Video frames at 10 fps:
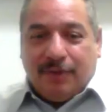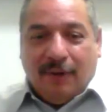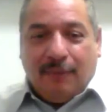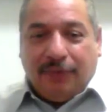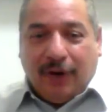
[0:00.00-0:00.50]

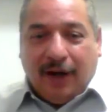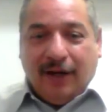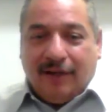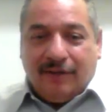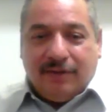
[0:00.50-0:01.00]
along with
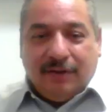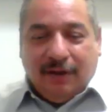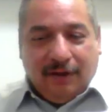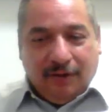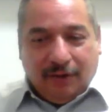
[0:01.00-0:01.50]
training because
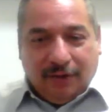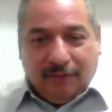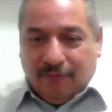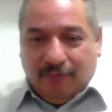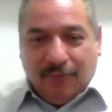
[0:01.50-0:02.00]

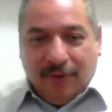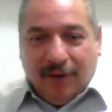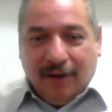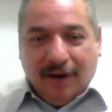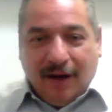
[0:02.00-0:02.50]
your
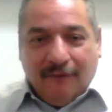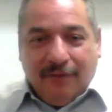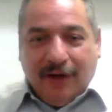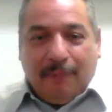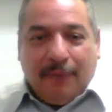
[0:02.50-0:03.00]

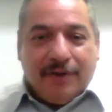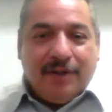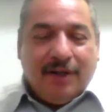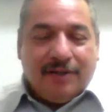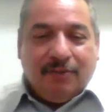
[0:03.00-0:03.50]
everyday
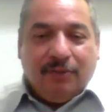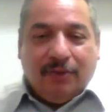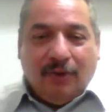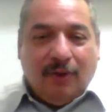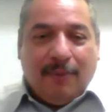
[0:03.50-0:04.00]
person
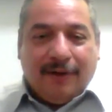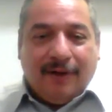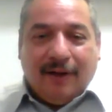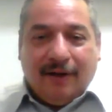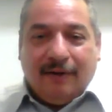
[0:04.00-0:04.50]
doesn't know about
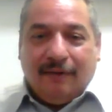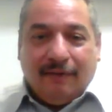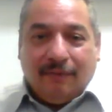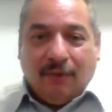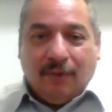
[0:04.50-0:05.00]
that,
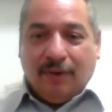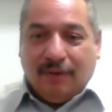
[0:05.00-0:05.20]
or